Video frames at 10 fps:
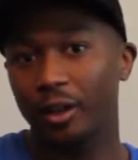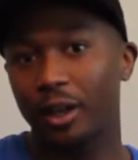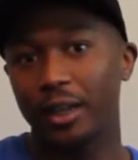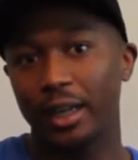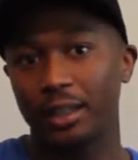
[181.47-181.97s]

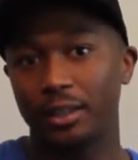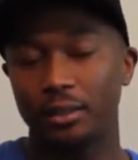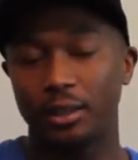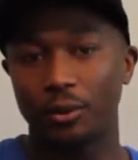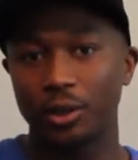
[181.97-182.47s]
card,
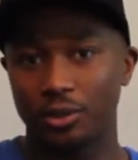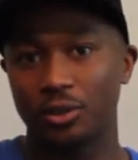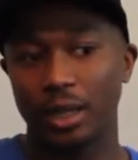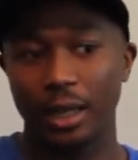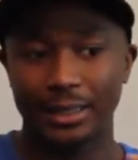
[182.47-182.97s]
and they
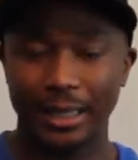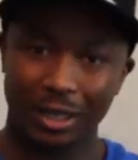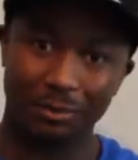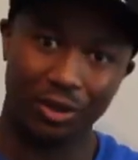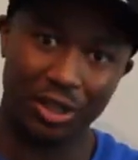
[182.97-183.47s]
couldn't attack
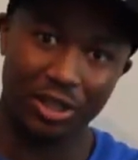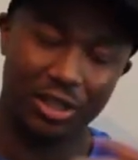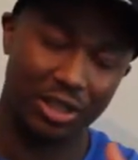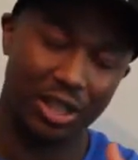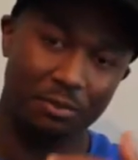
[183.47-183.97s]
her because she
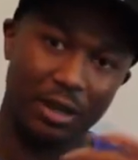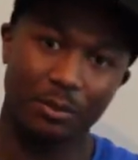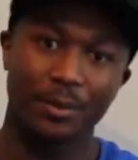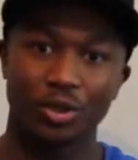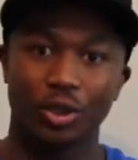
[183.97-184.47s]
has Big
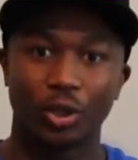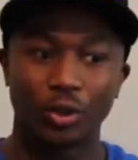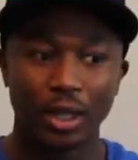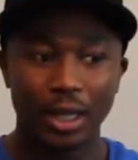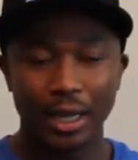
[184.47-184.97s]
Mom's
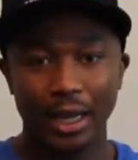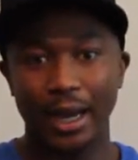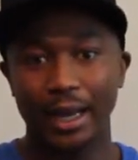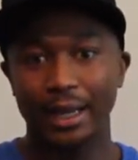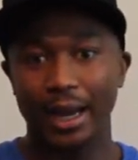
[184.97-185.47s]
soul.
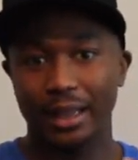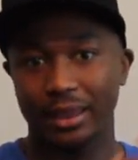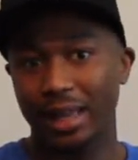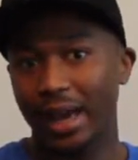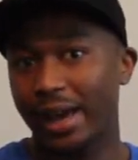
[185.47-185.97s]
And I
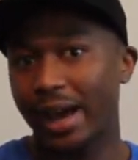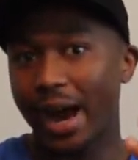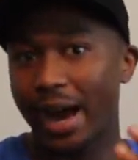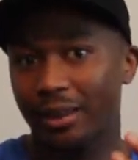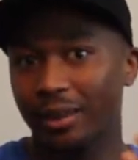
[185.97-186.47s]

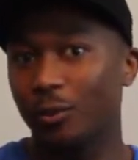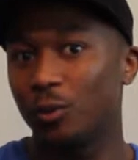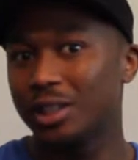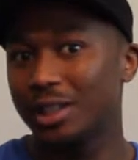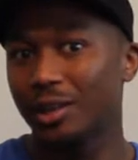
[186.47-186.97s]
think
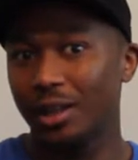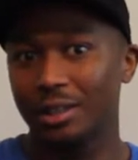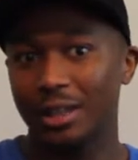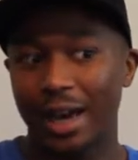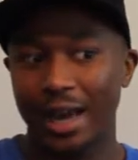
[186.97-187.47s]

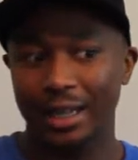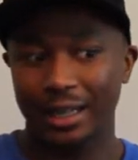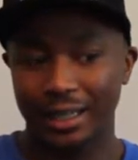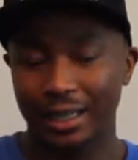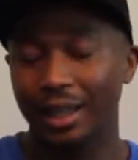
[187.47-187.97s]

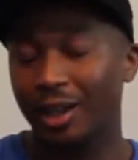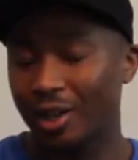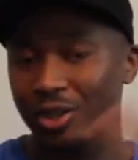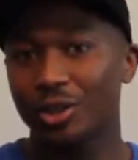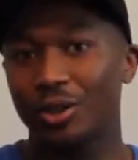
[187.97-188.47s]

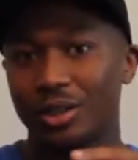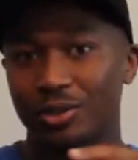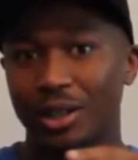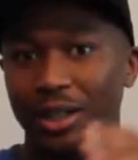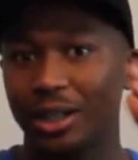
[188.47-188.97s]
her soul is
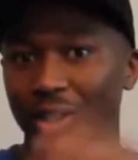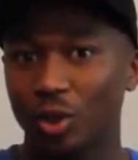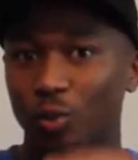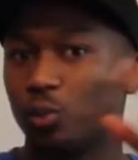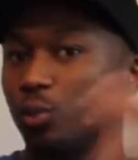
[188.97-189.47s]
gonna link
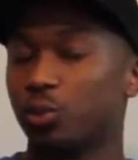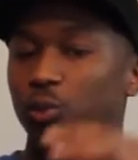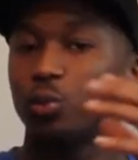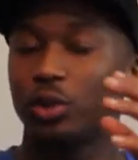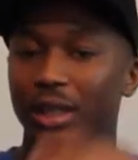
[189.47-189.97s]
into
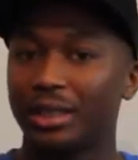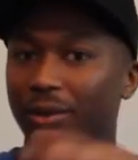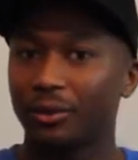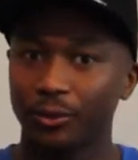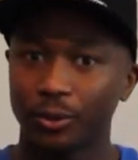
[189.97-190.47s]
with her
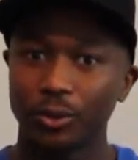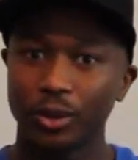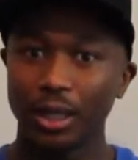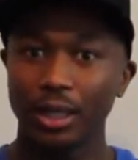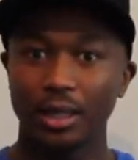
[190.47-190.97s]
devil fruit
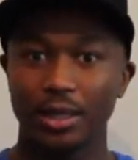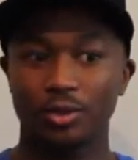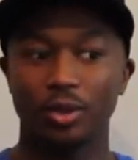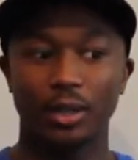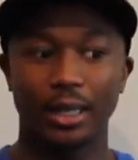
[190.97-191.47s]

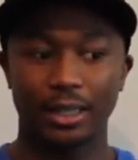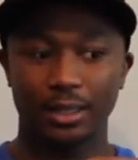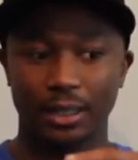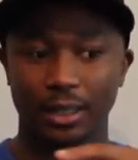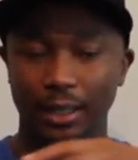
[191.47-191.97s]
as well, like